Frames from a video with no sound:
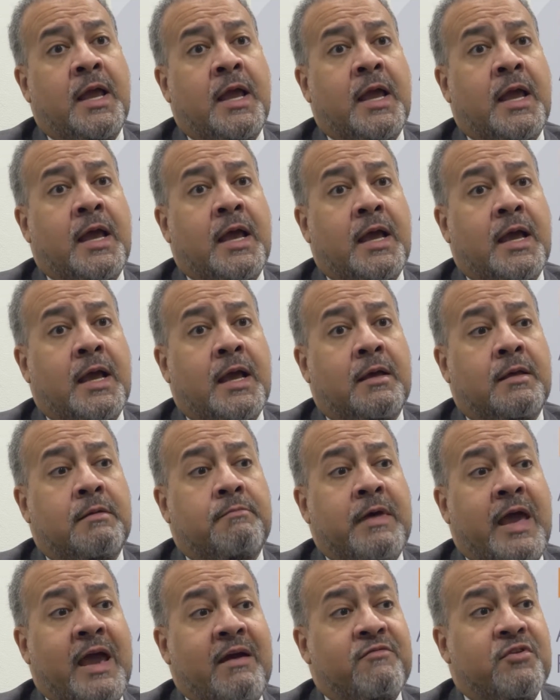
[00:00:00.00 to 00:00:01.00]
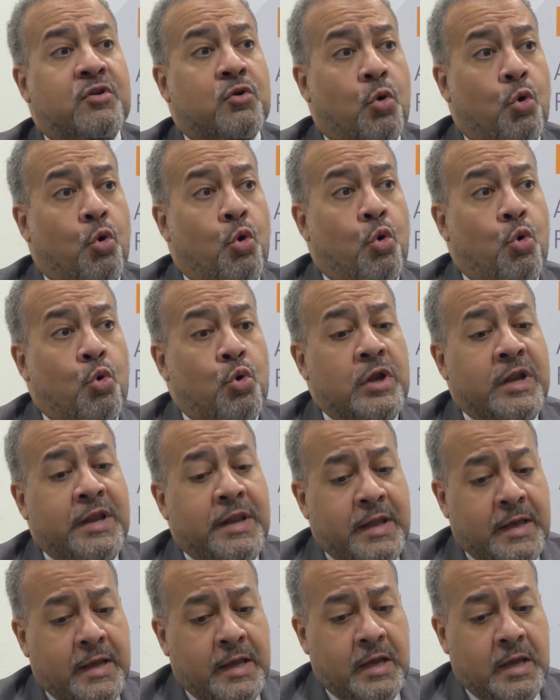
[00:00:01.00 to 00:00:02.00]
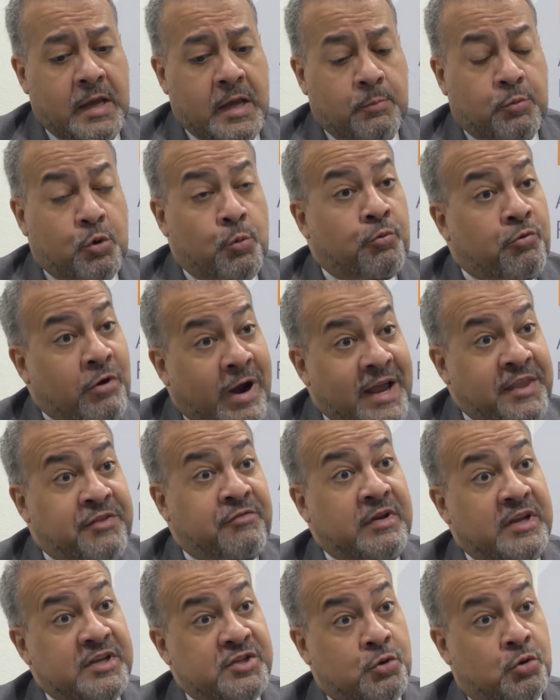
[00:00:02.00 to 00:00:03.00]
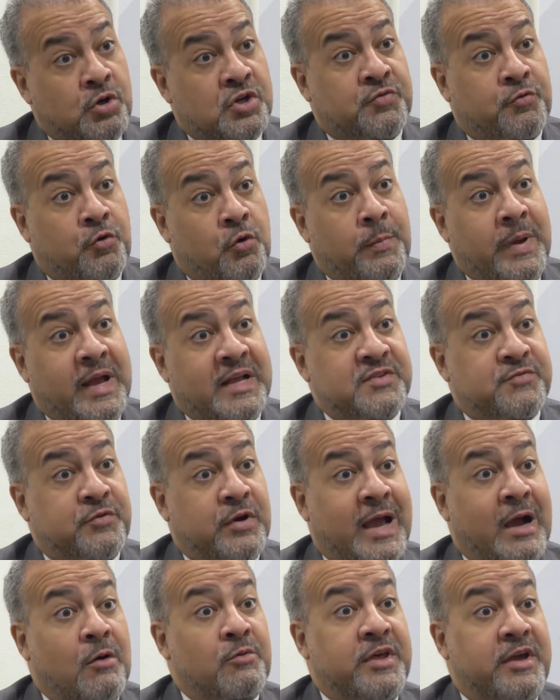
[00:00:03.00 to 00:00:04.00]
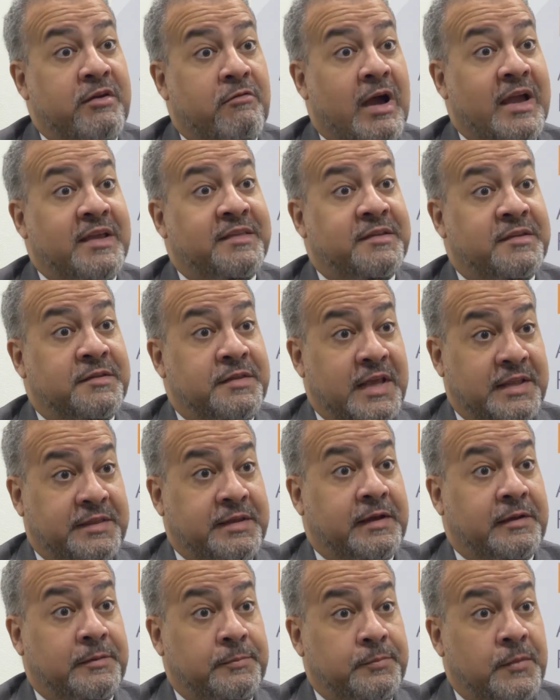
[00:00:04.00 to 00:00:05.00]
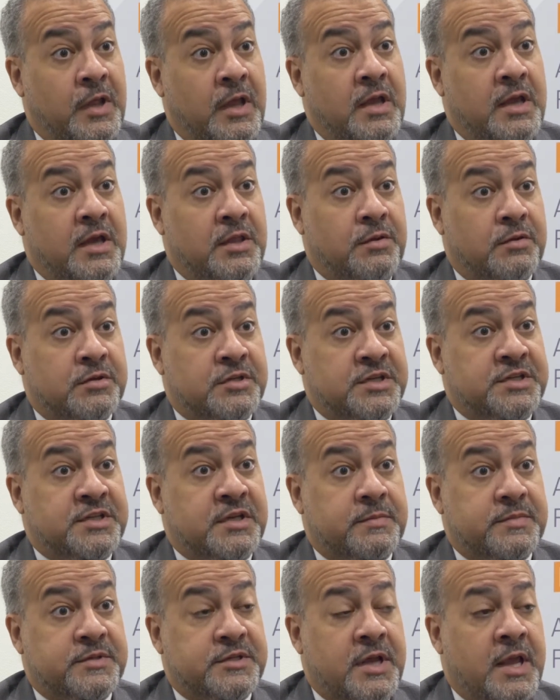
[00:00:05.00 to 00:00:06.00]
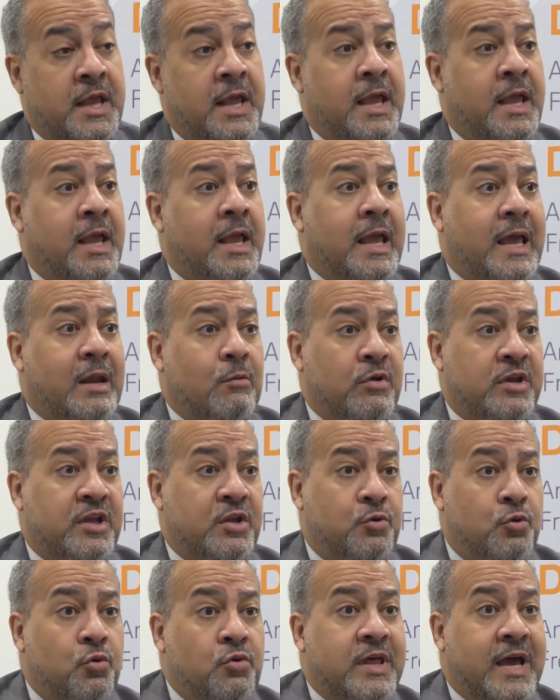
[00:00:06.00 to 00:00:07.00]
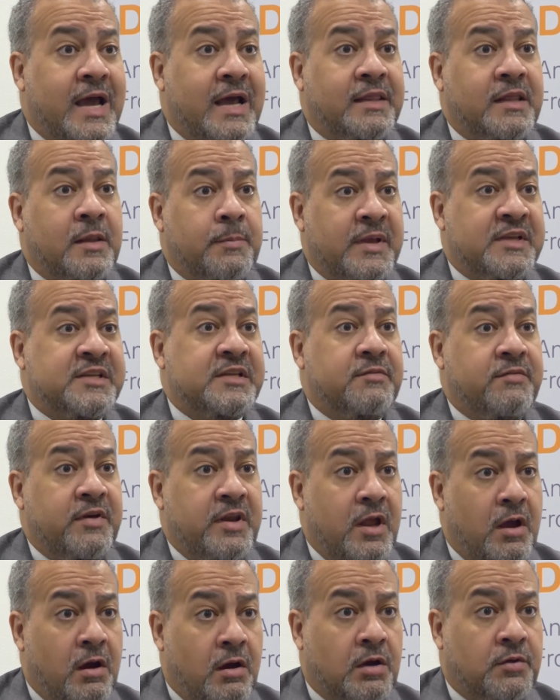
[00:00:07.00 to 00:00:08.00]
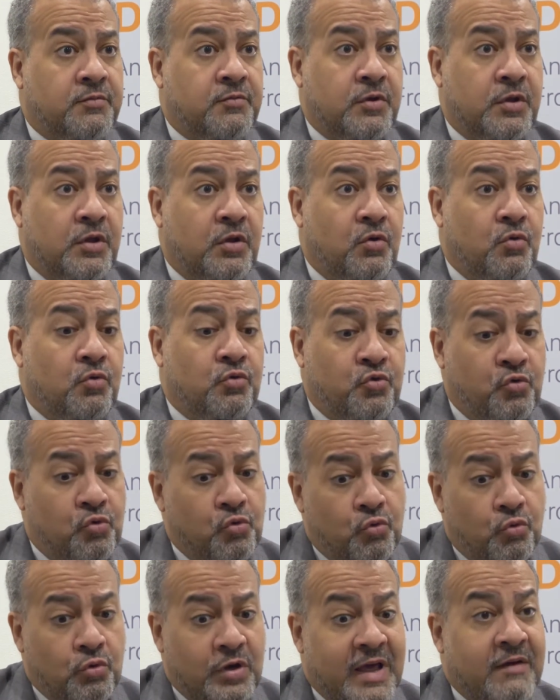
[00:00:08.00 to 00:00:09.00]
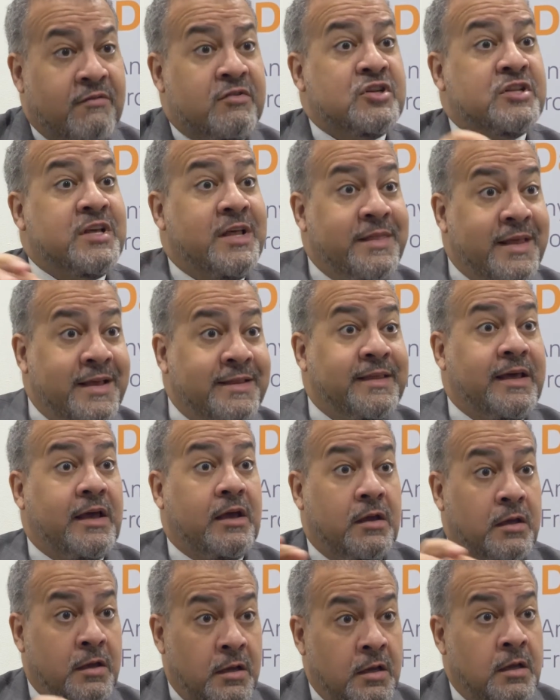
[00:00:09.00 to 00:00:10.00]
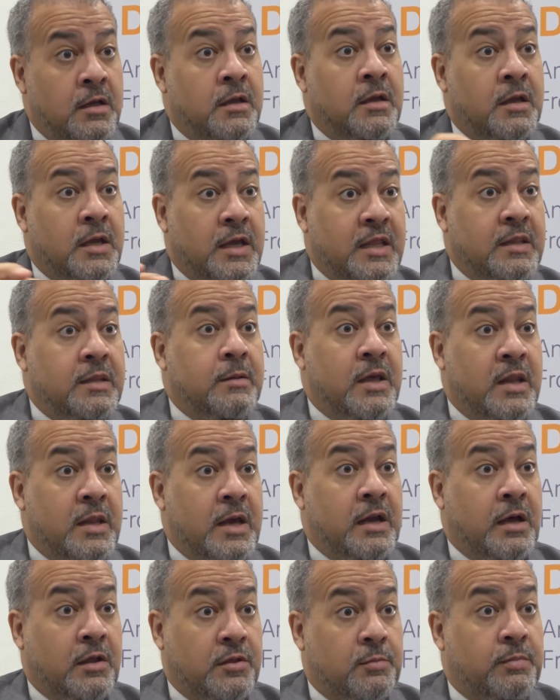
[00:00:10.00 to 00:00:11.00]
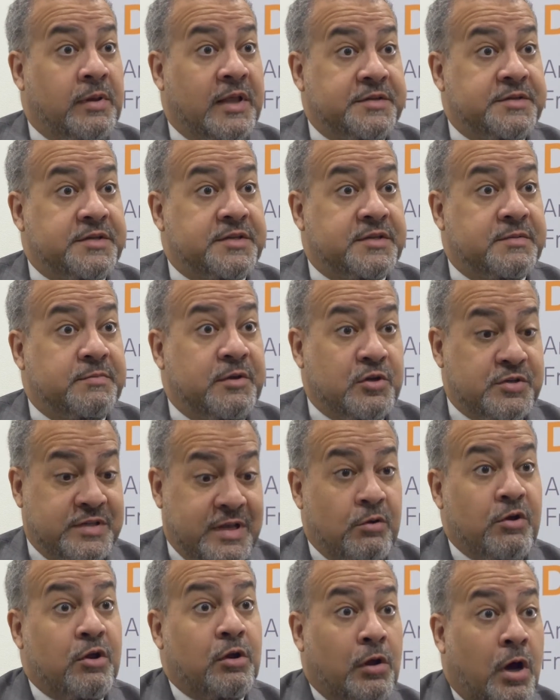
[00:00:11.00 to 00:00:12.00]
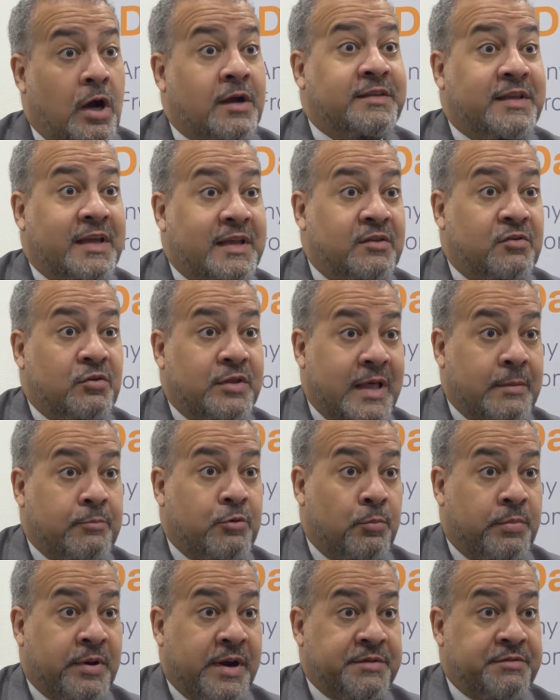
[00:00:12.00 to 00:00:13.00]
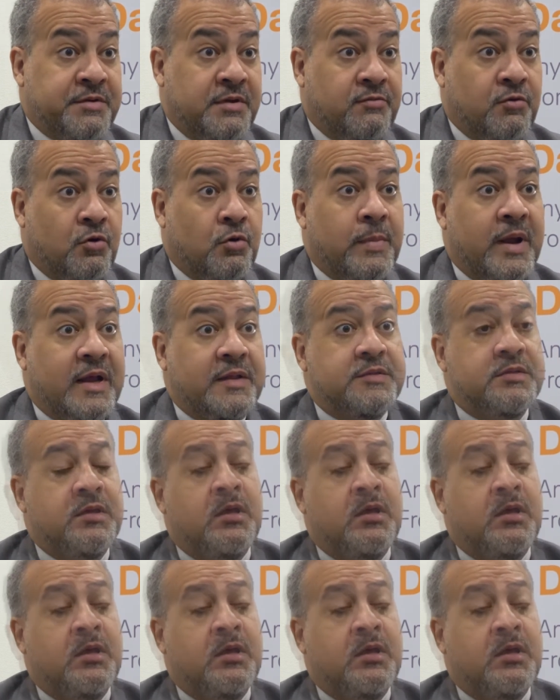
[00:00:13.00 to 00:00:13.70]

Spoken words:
have their own proprietary storage formats for how they write data in their systems. And when you do that, it makes it very hard for you to leverage that data in other places because now you're locked into that proprietary format.